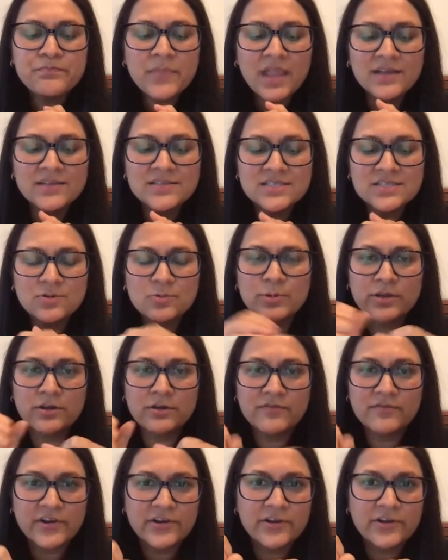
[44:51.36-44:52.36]
And so we are
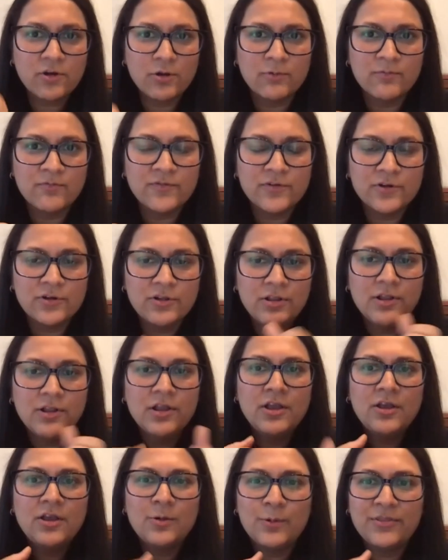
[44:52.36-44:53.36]
very hopeful
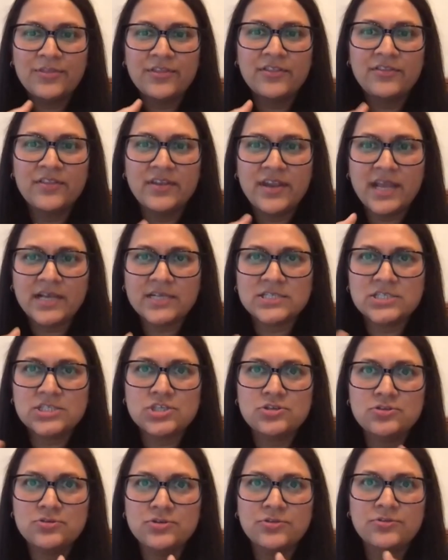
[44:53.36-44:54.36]
within the next
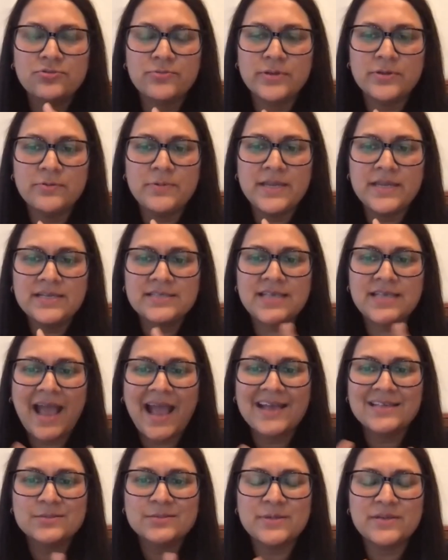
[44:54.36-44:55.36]
2 to 3 weeks
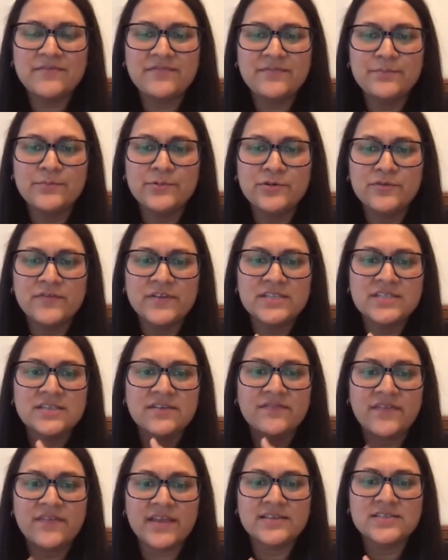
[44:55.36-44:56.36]
as we move into
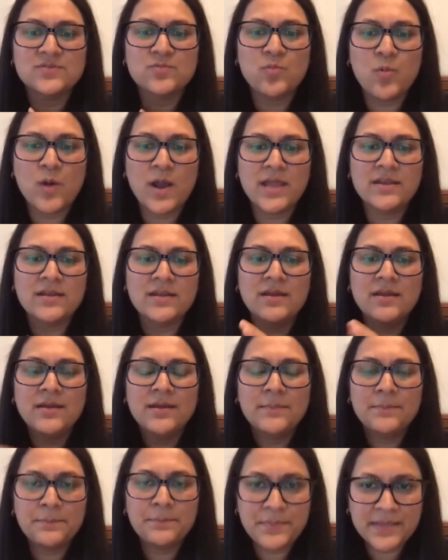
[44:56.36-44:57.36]
phase
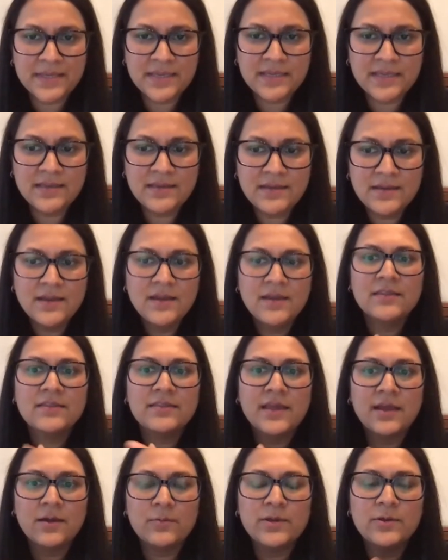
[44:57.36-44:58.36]
1B
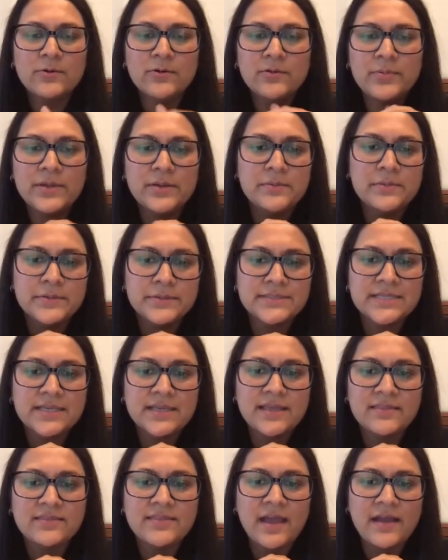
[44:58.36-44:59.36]
that we will be able to
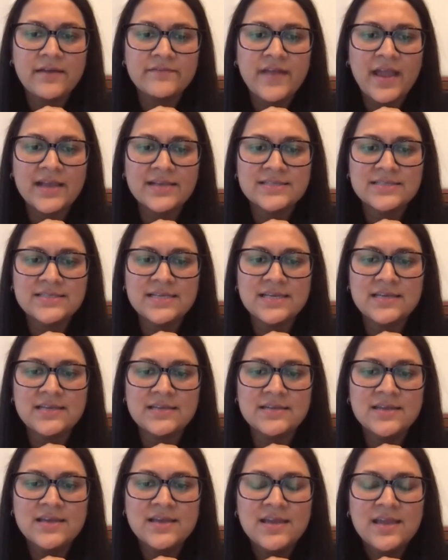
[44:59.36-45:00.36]
get that
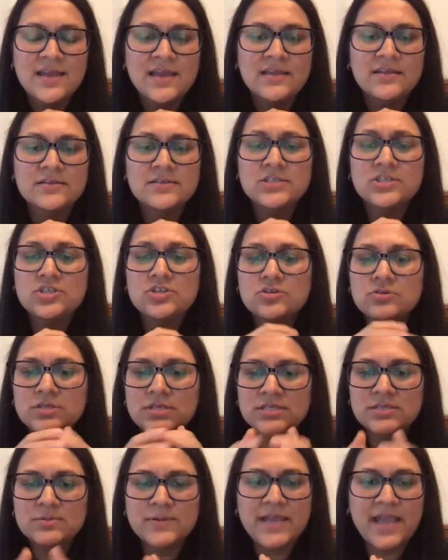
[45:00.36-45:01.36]
vaccine. And as soon
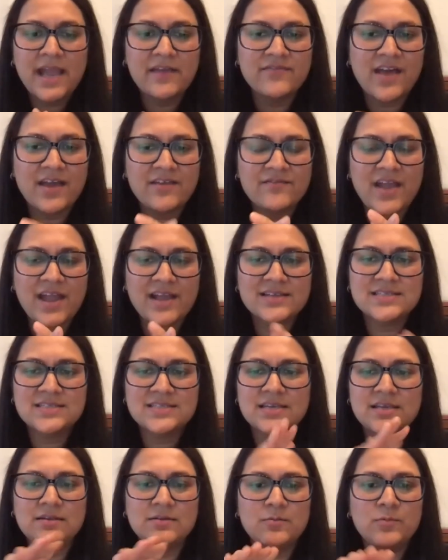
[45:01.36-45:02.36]
as we have that
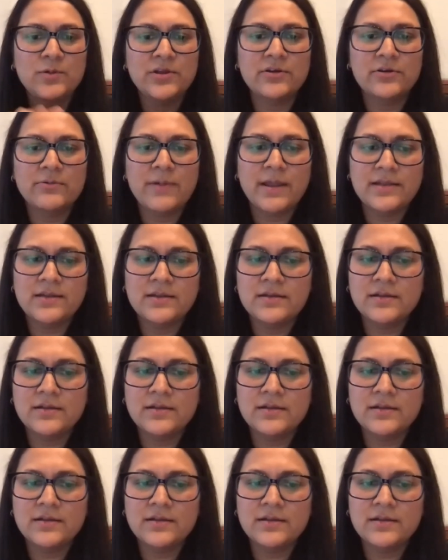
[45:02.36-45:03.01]
vaccine, we are ready to